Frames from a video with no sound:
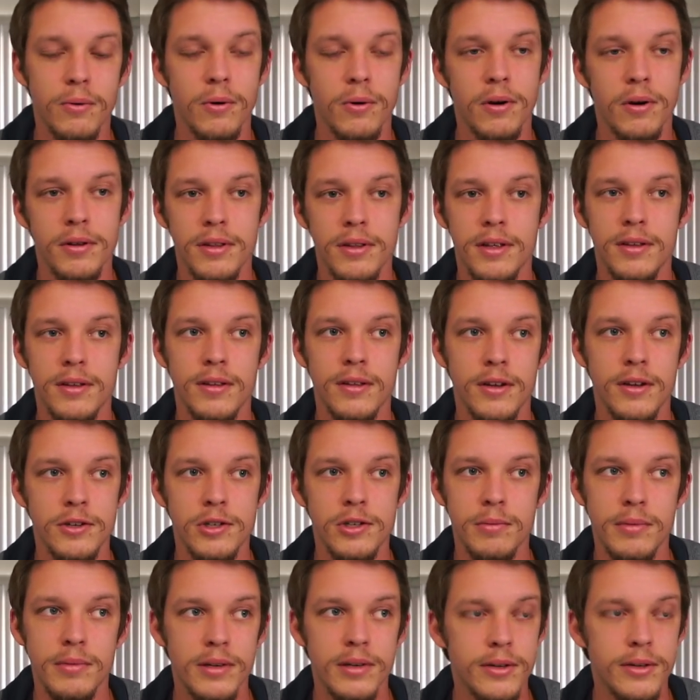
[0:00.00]
Or that they
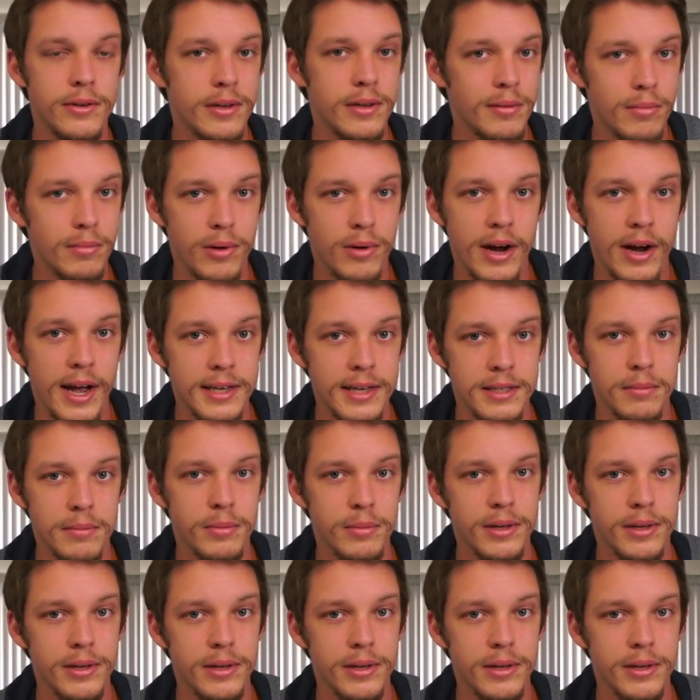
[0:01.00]
should be doing brass